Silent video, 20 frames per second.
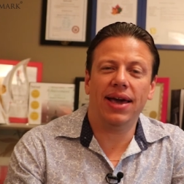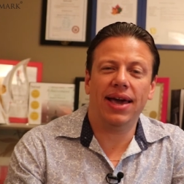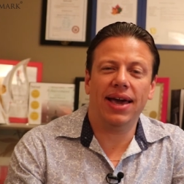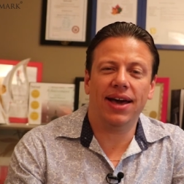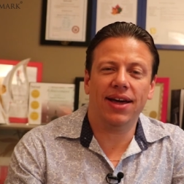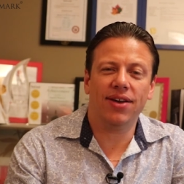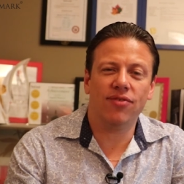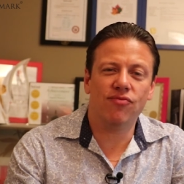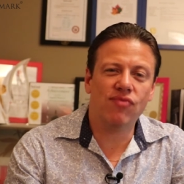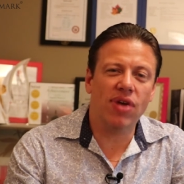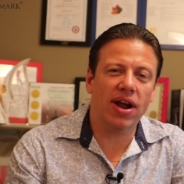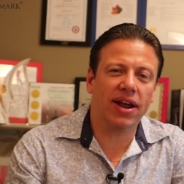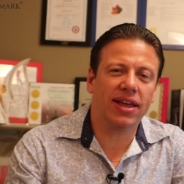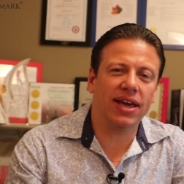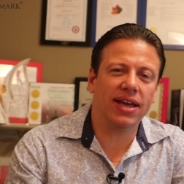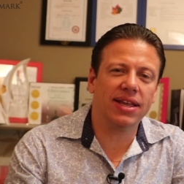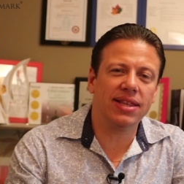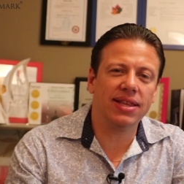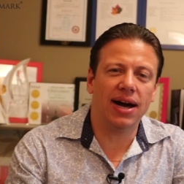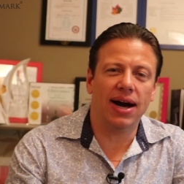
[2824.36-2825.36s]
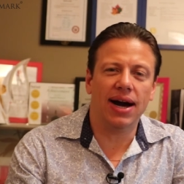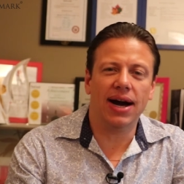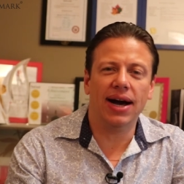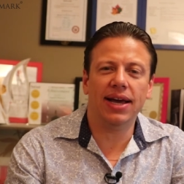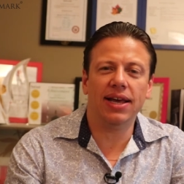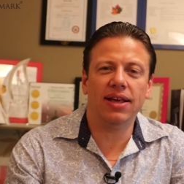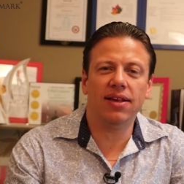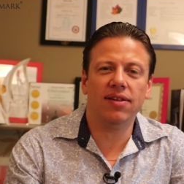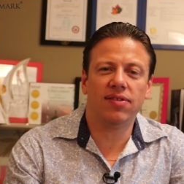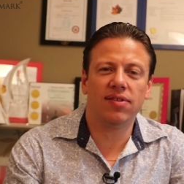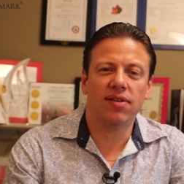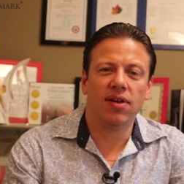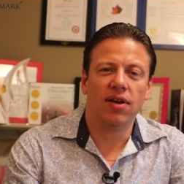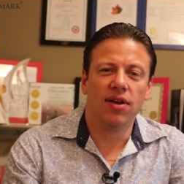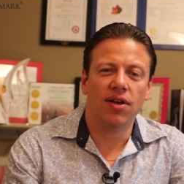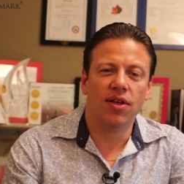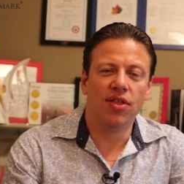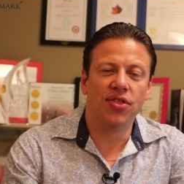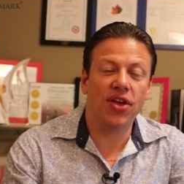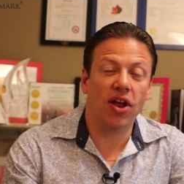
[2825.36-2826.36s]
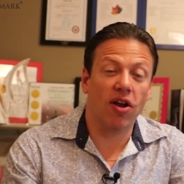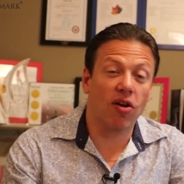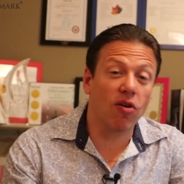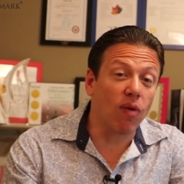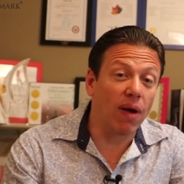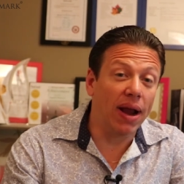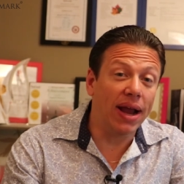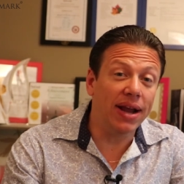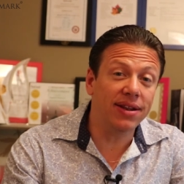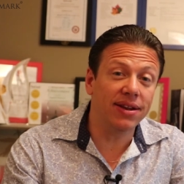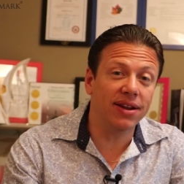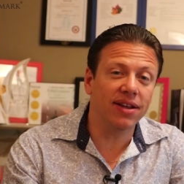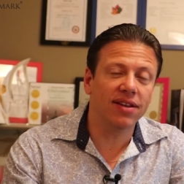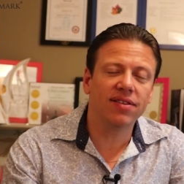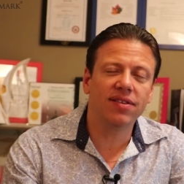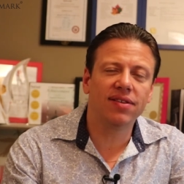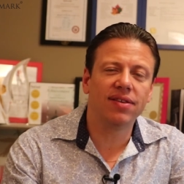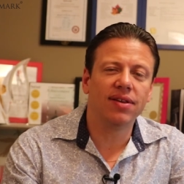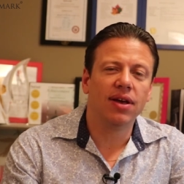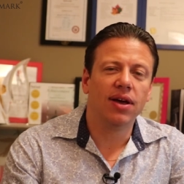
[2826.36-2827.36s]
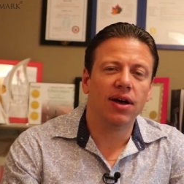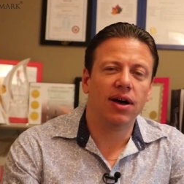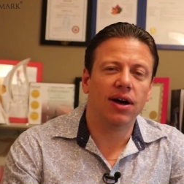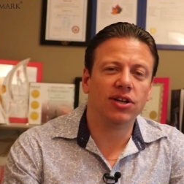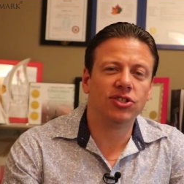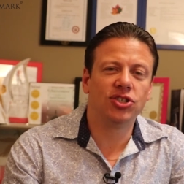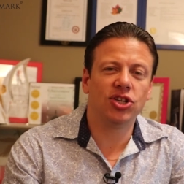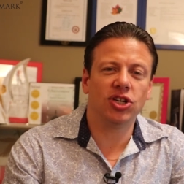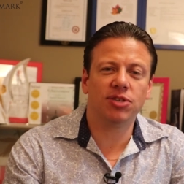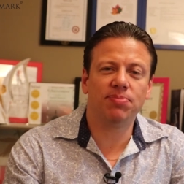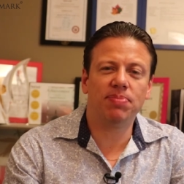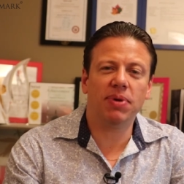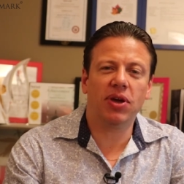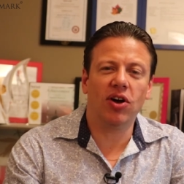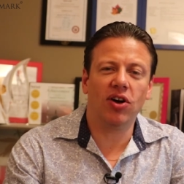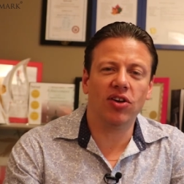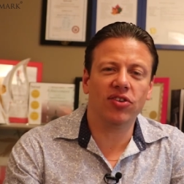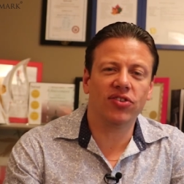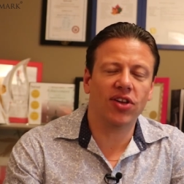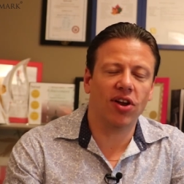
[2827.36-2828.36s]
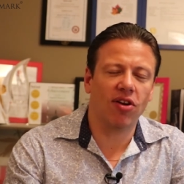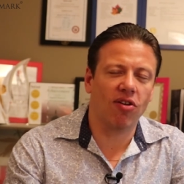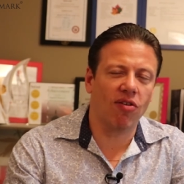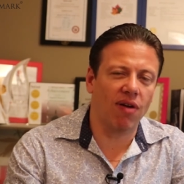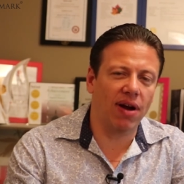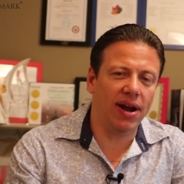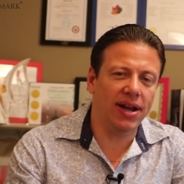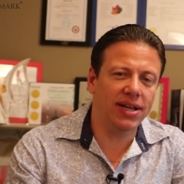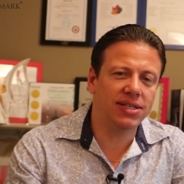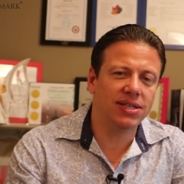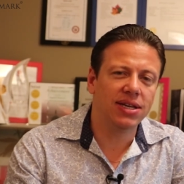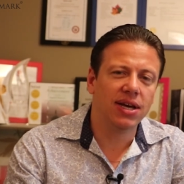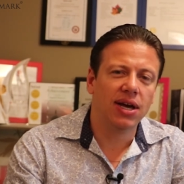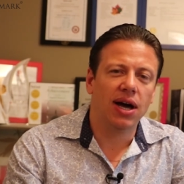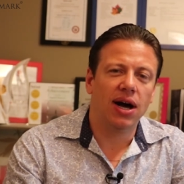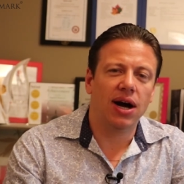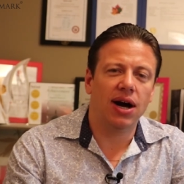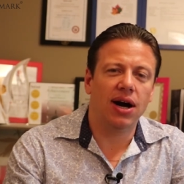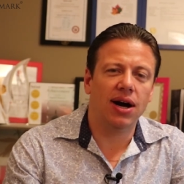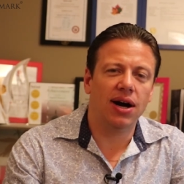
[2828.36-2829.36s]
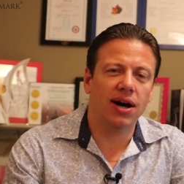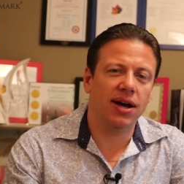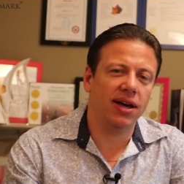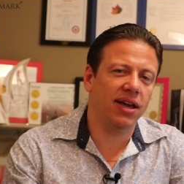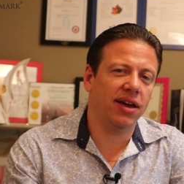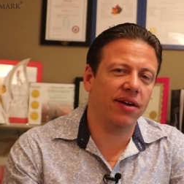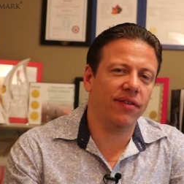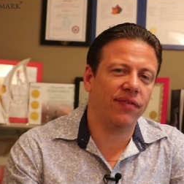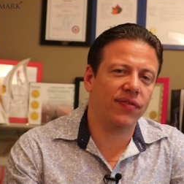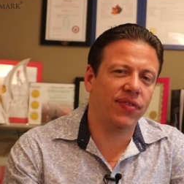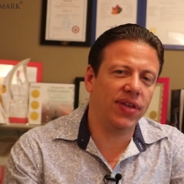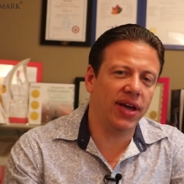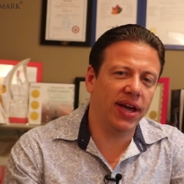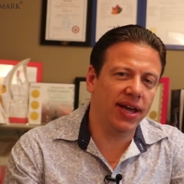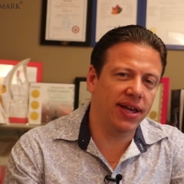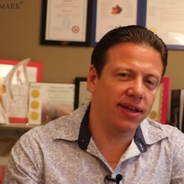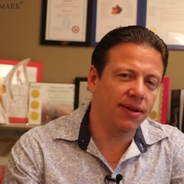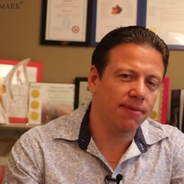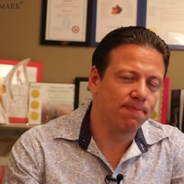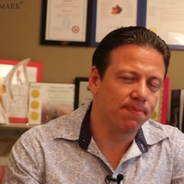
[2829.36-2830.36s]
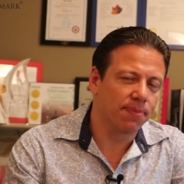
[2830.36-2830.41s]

and recognize their greatness uh, just because they're great uh, if they